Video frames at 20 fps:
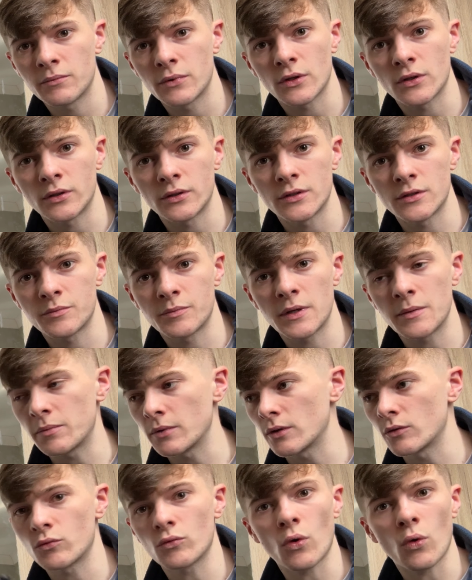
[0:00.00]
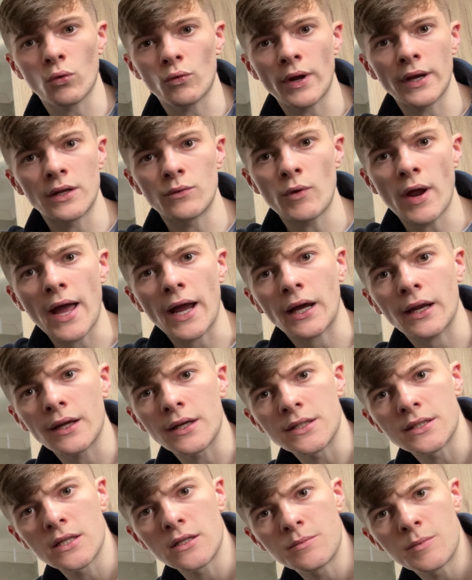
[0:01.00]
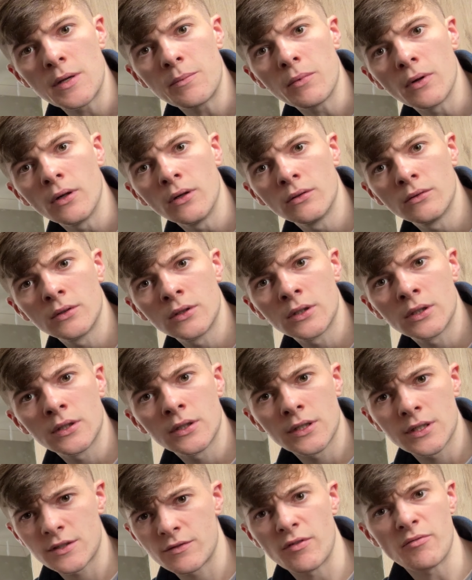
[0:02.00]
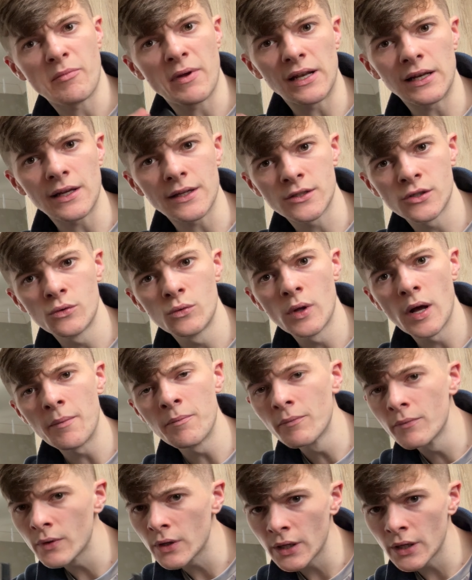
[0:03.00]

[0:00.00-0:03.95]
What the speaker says: because people already recognise these people. It's familiar to them.